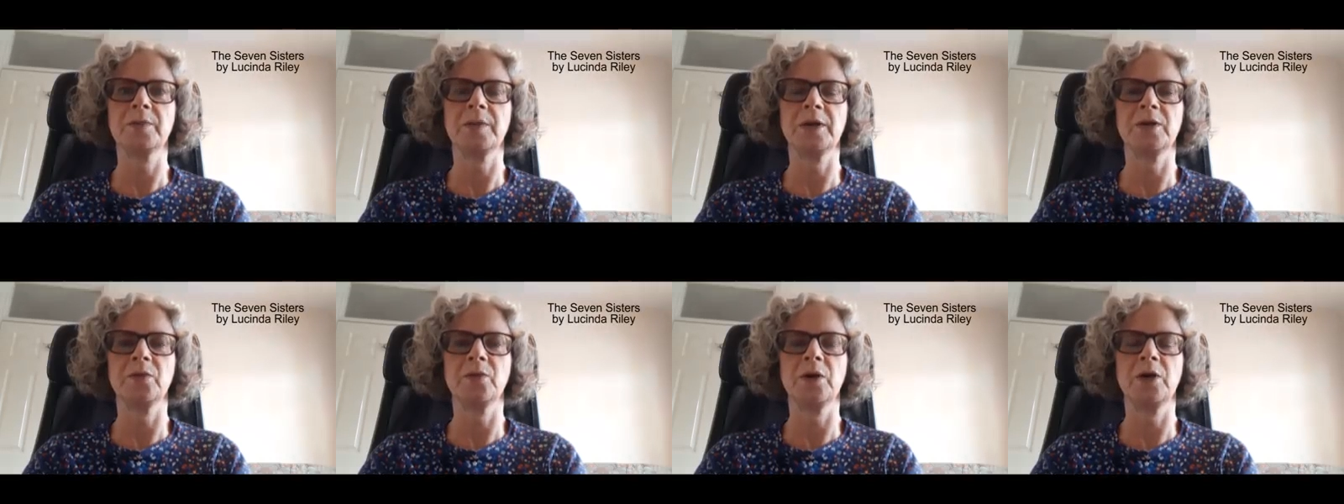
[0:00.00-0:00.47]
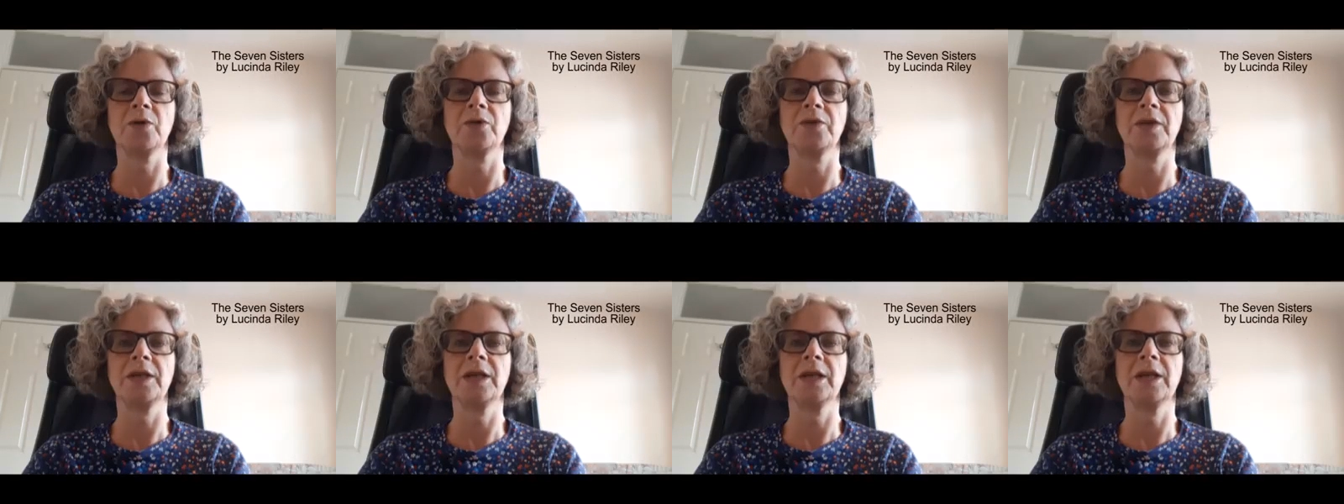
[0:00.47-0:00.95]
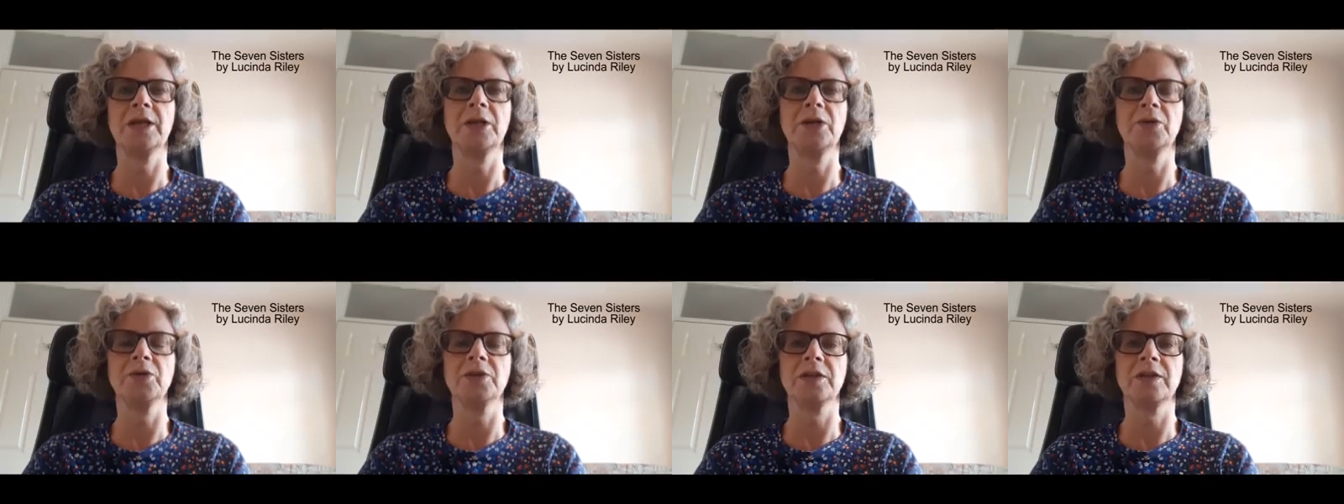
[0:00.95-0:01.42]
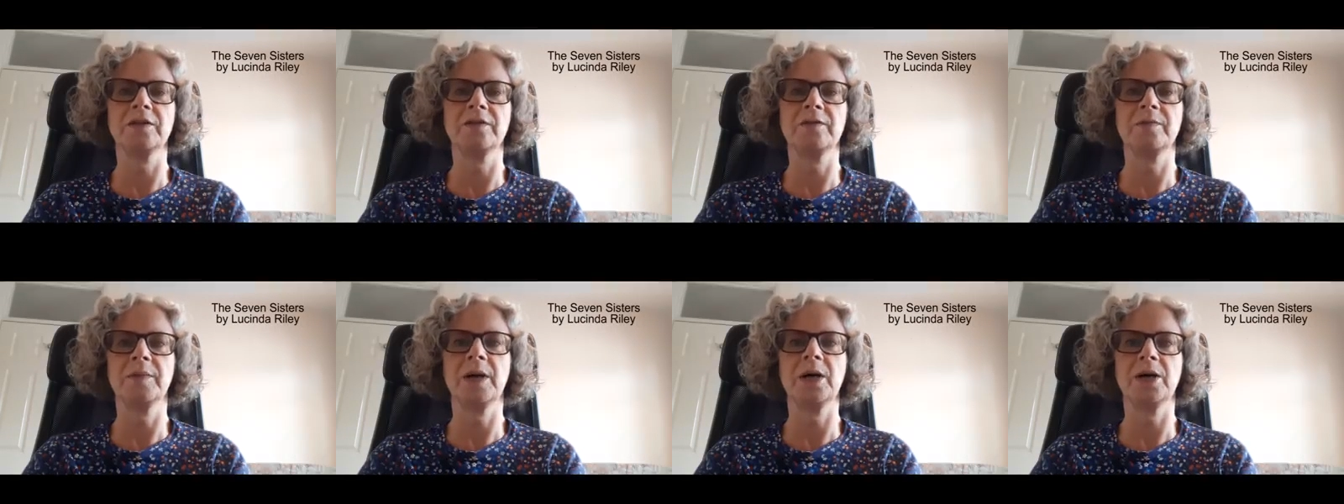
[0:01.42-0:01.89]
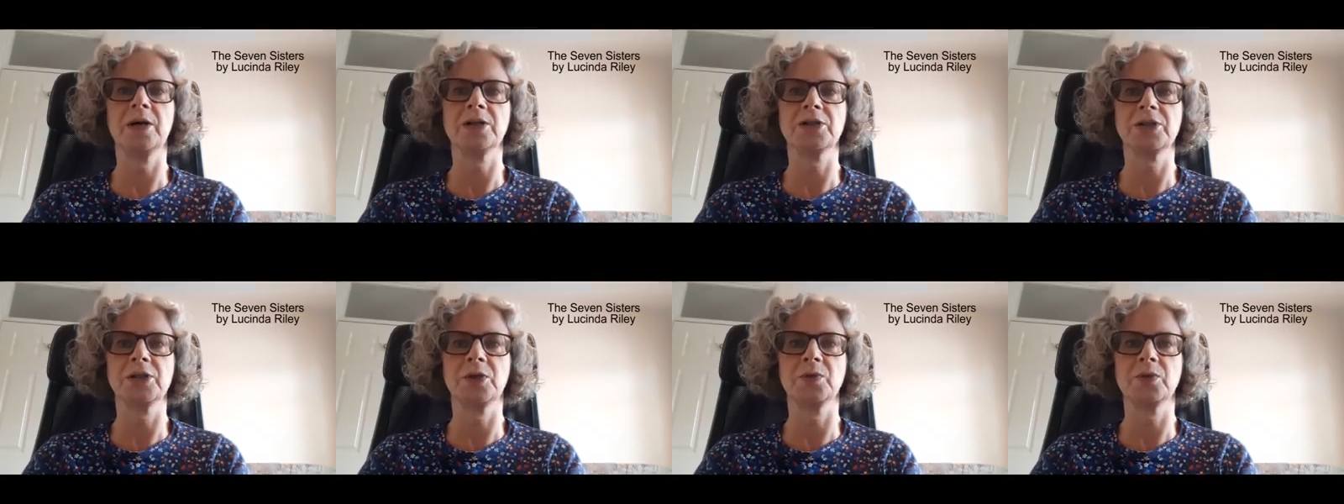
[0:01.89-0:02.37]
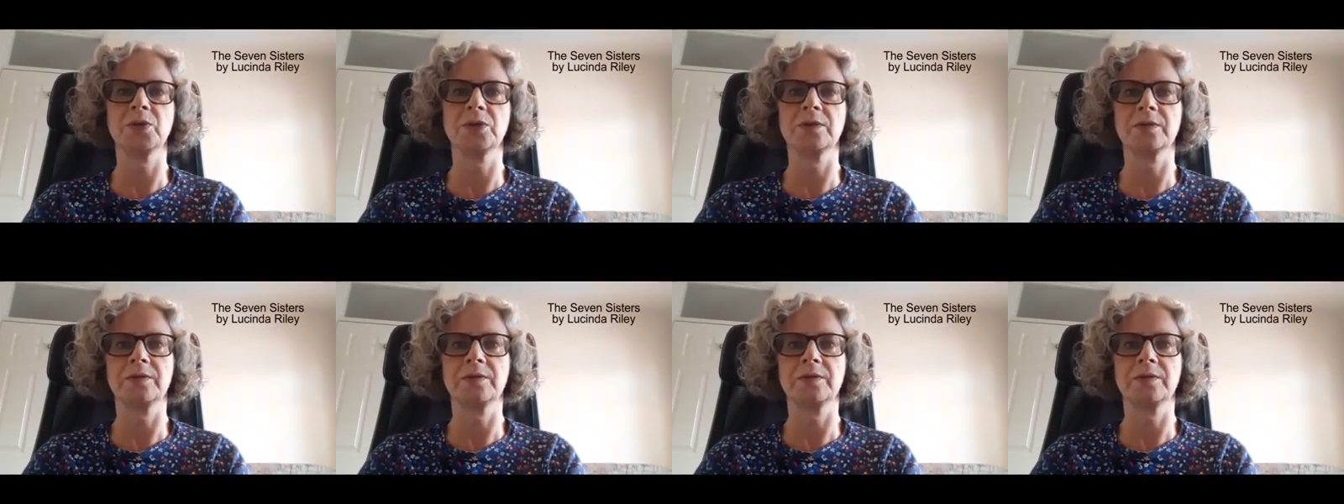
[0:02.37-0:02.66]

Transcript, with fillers: by the wealthy and elusive Pa Salt.